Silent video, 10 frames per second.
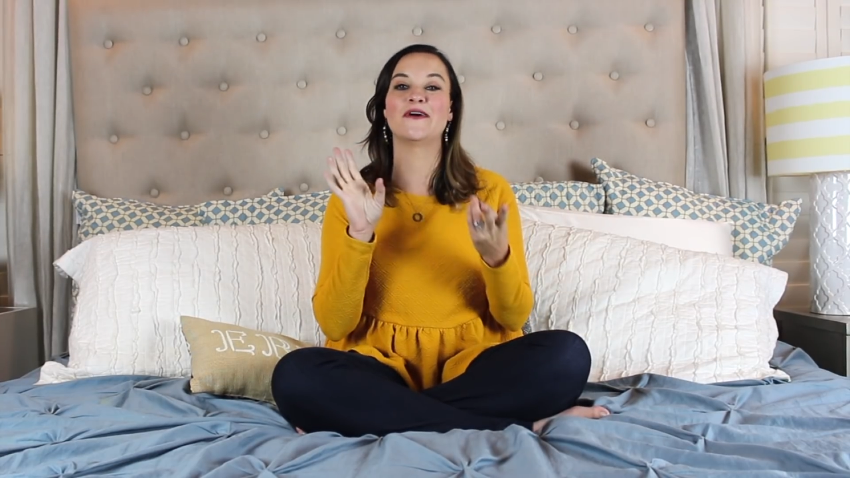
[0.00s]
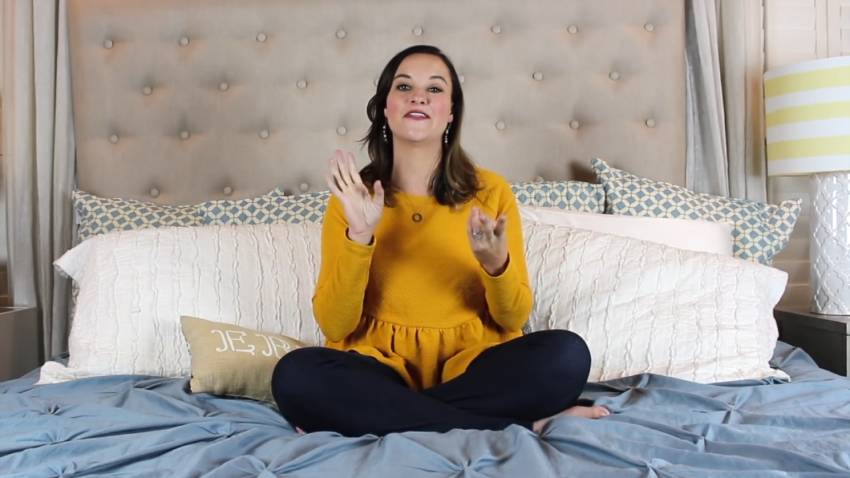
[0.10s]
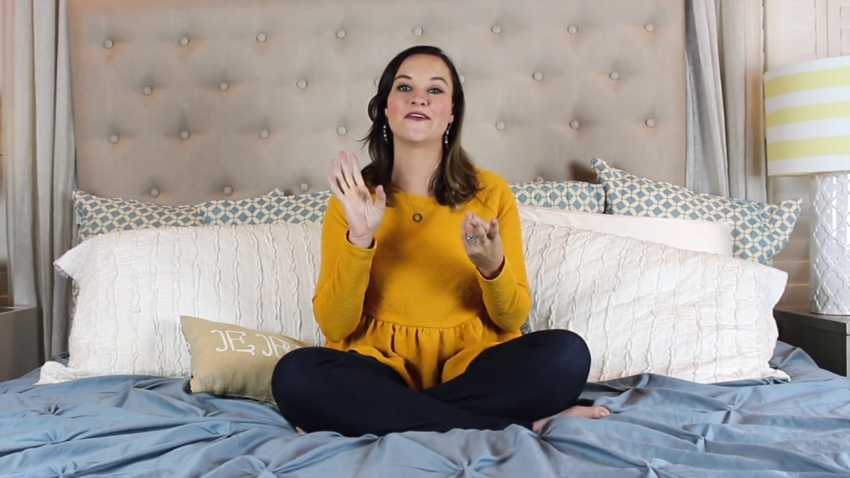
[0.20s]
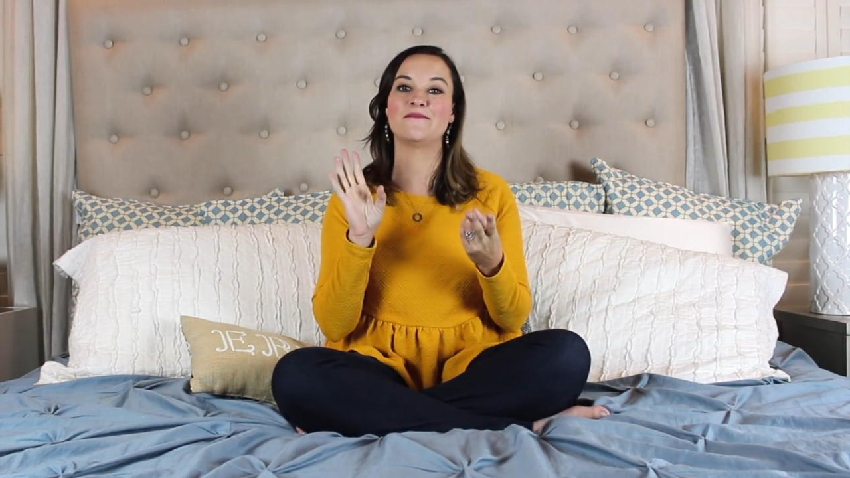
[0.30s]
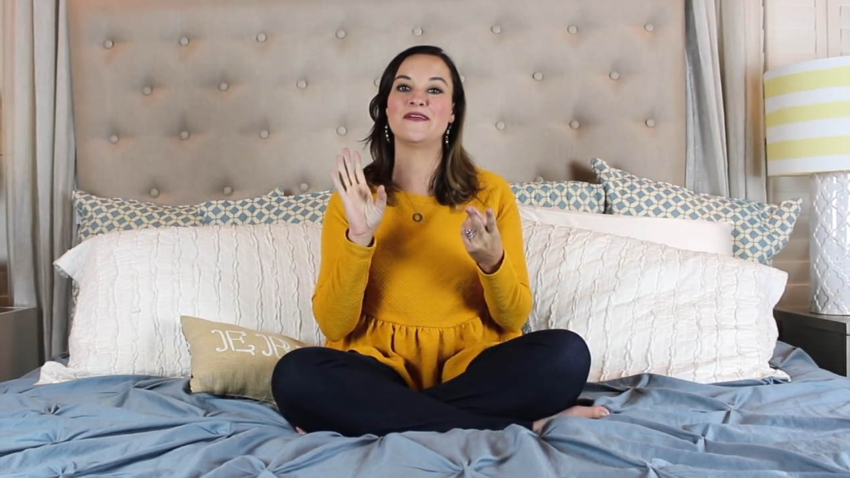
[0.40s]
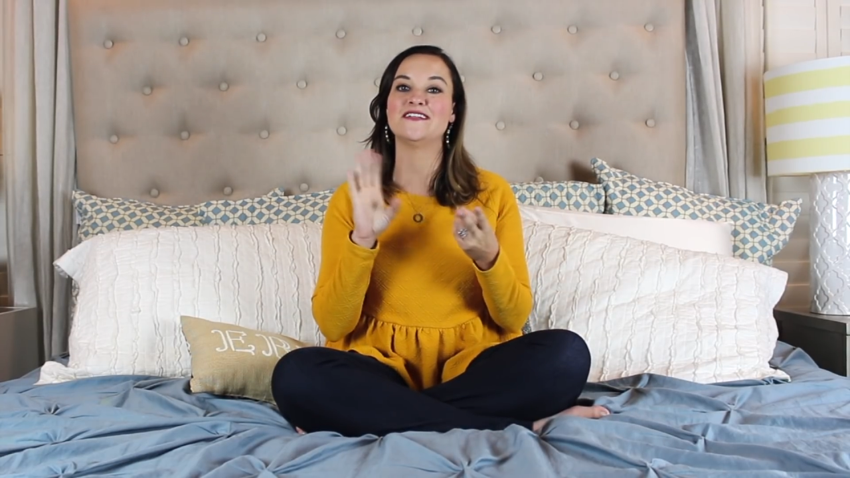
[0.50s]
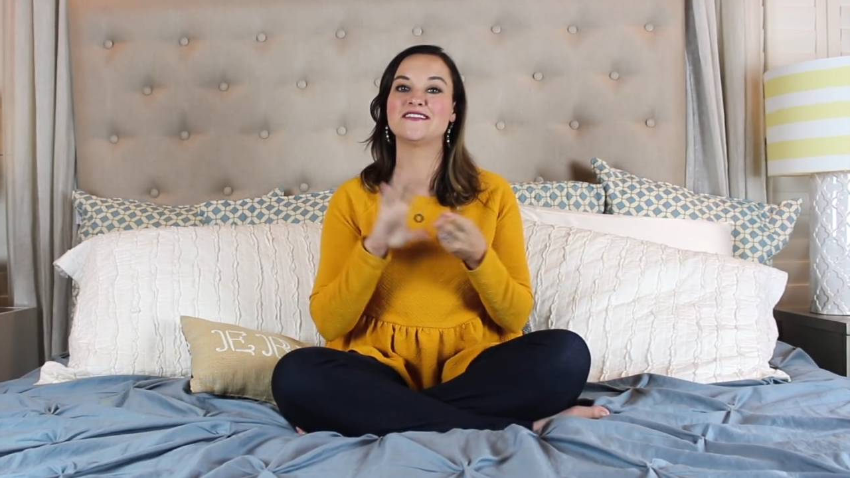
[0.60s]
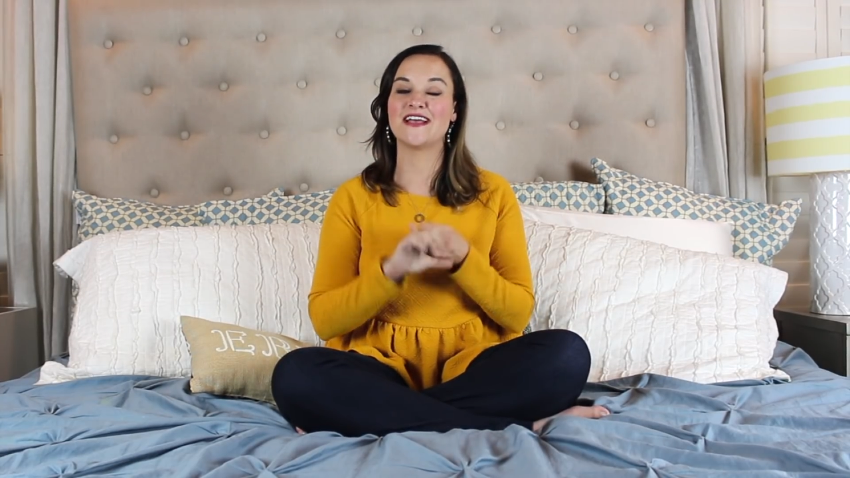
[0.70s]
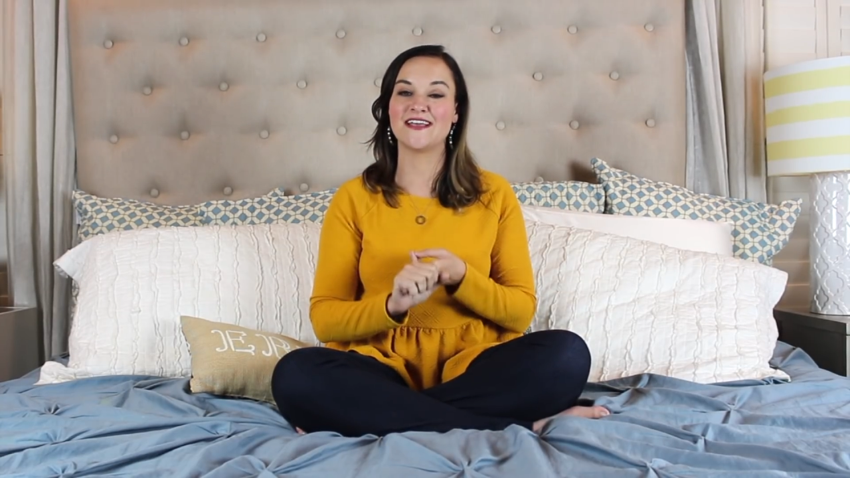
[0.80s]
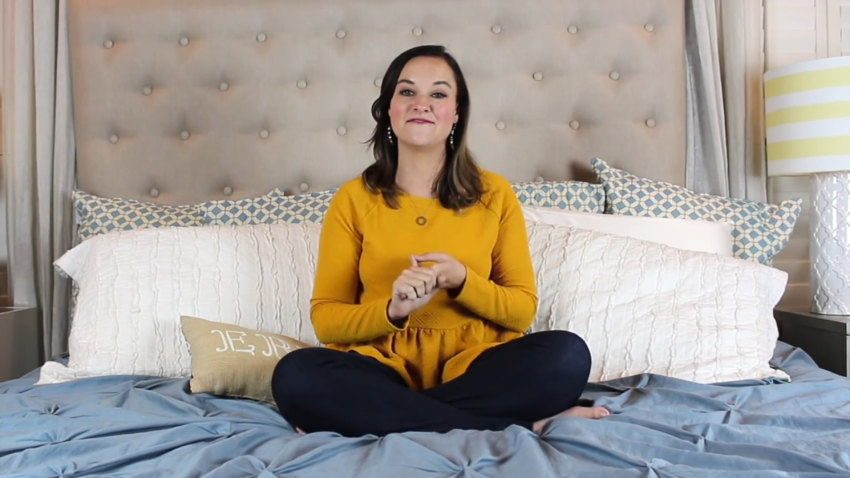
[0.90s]
whether it be
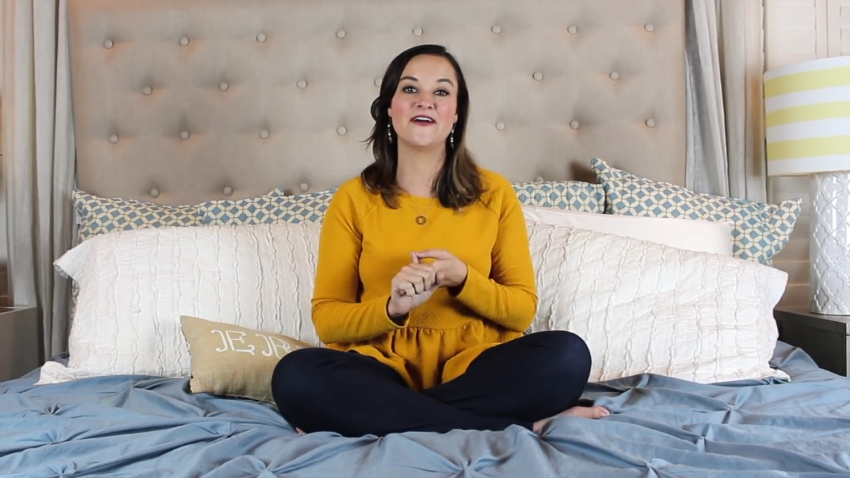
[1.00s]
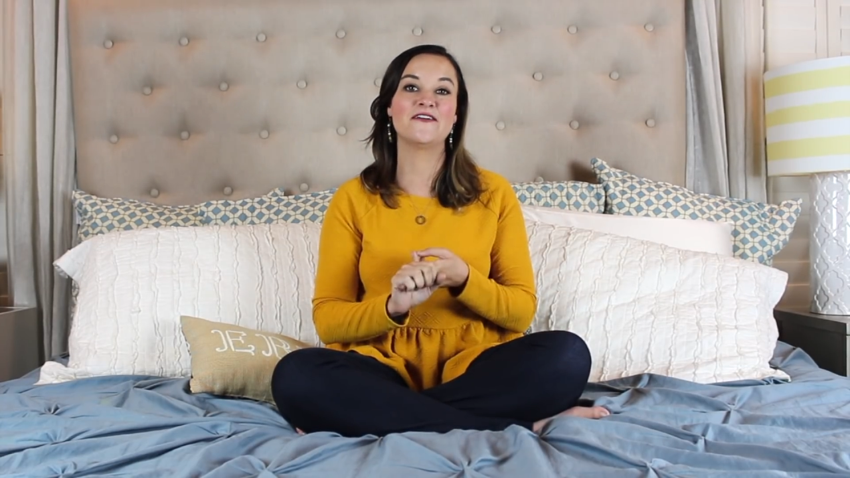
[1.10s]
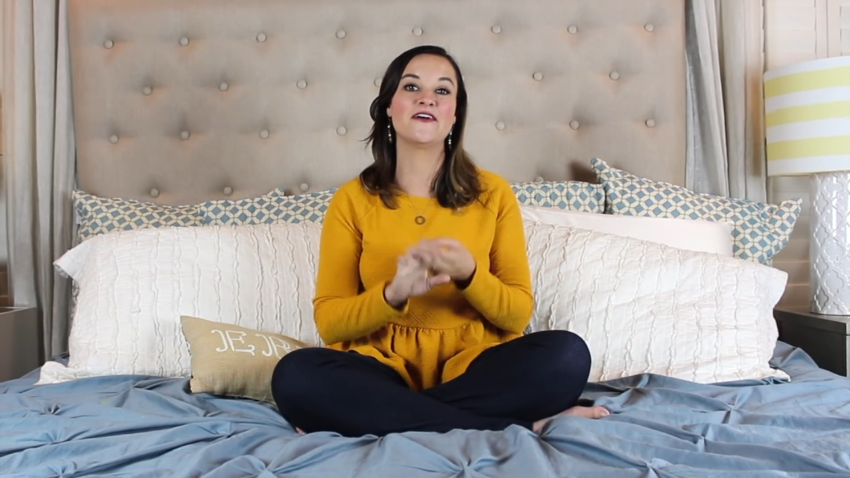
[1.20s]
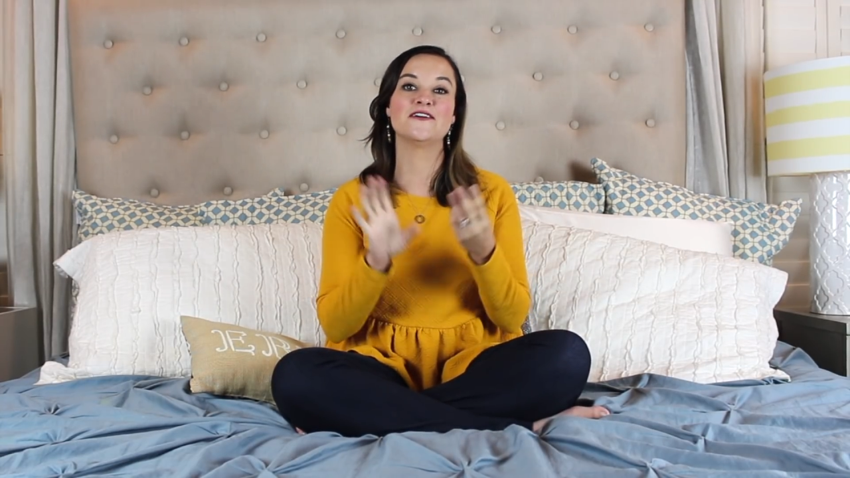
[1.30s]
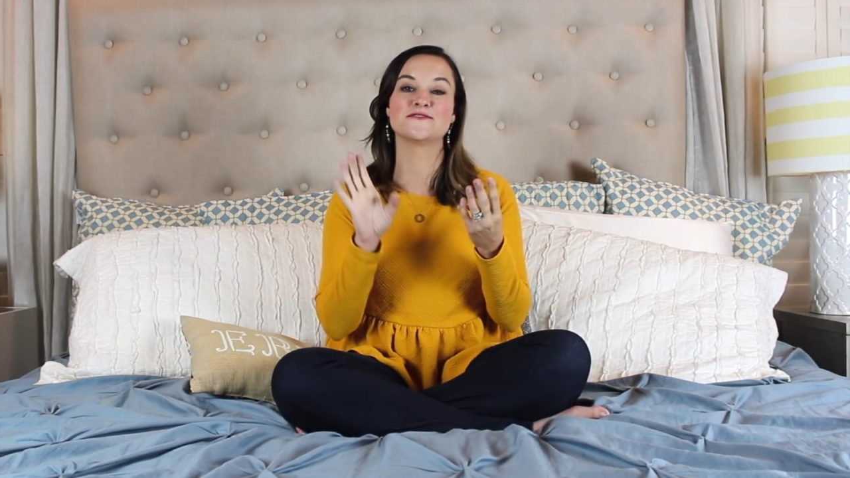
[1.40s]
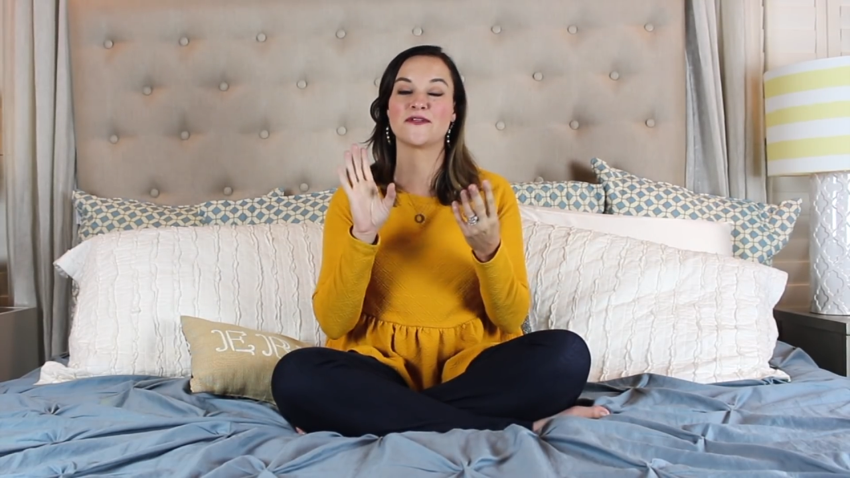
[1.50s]
taking photos,